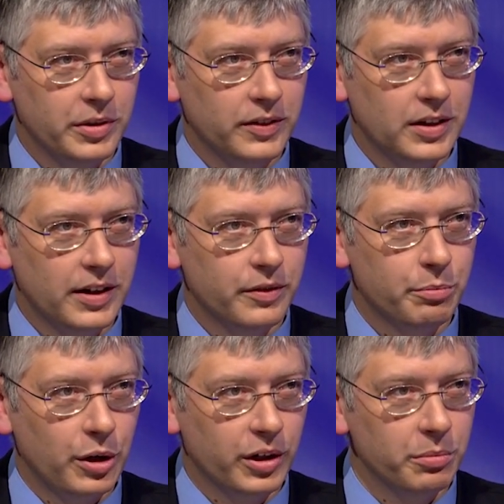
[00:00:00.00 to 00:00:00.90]
We have to have
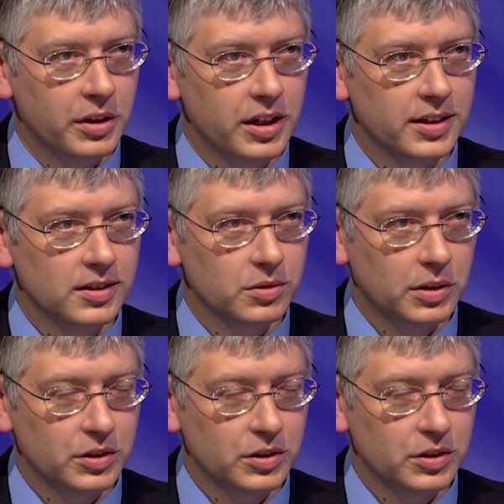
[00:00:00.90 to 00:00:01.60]
park amenities as well,